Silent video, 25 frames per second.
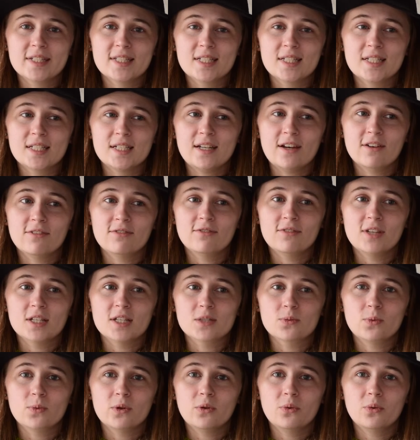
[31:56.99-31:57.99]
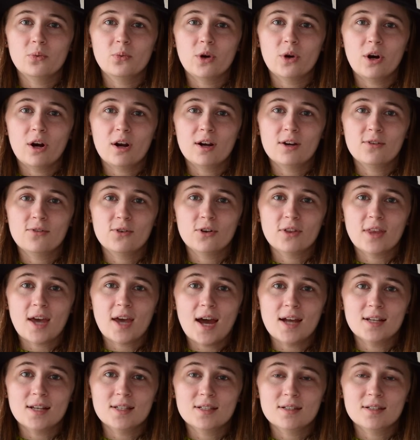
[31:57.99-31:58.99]
and see if this will work for
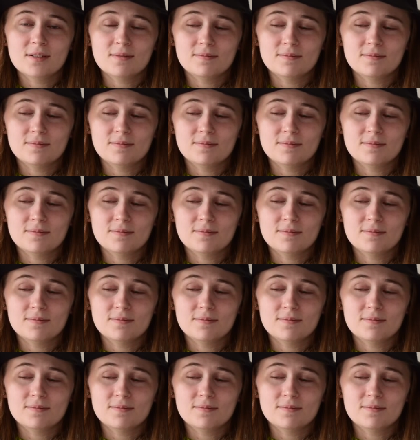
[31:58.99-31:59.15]
that,